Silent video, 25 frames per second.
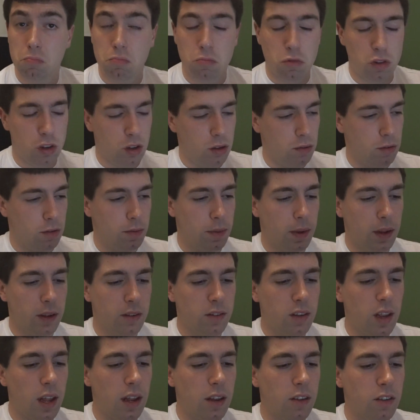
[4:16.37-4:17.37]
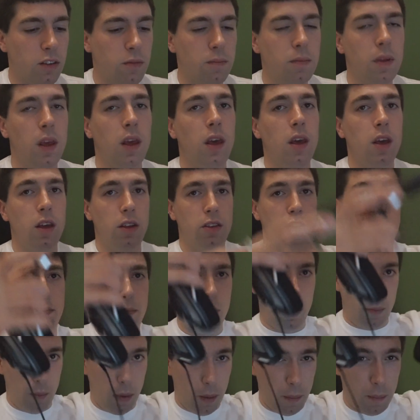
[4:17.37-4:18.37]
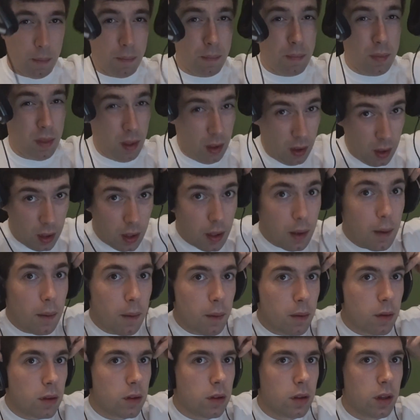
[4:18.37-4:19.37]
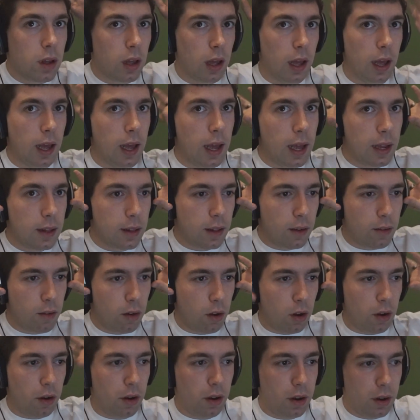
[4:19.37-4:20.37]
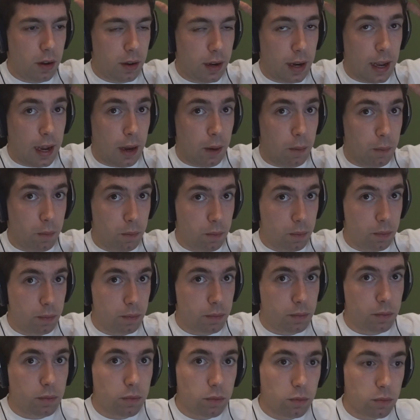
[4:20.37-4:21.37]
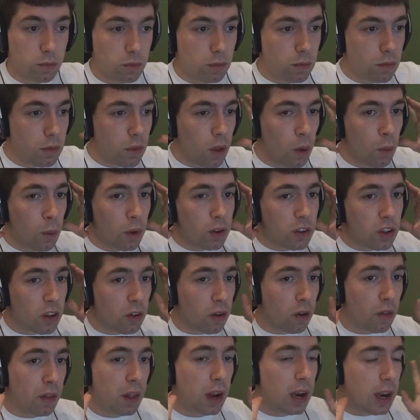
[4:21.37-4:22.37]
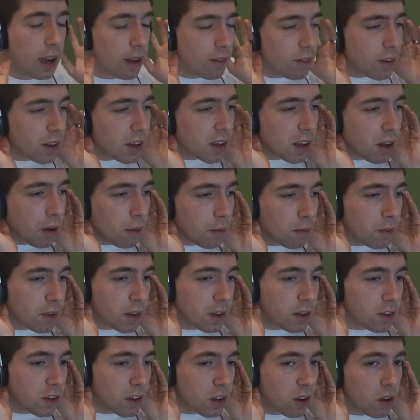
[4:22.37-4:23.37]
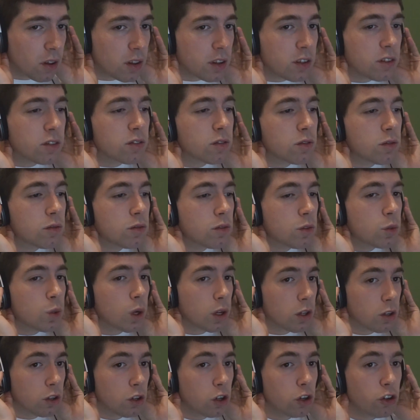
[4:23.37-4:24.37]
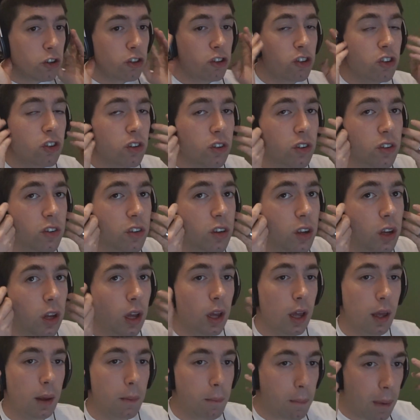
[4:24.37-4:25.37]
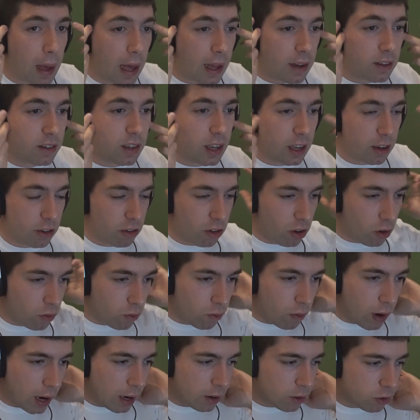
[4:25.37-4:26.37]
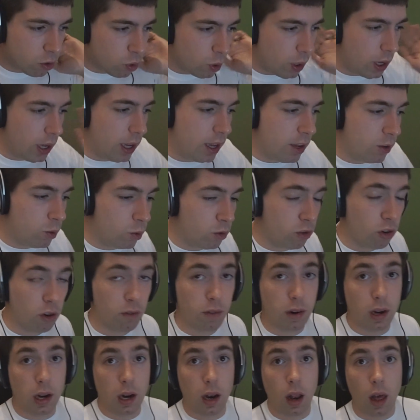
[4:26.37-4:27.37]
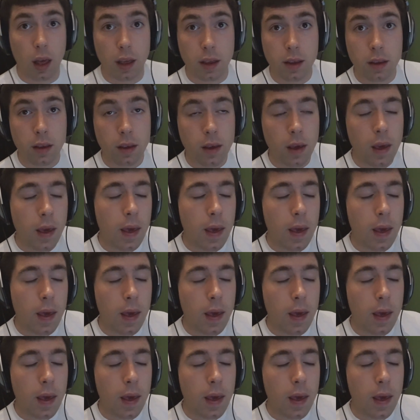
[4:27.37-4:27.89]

Seems to make sense. Let's put them on. And they're on. Now, once they're on, they're lovely and comfy because they've got these quite cushioned pads actually around your ears, which I really like.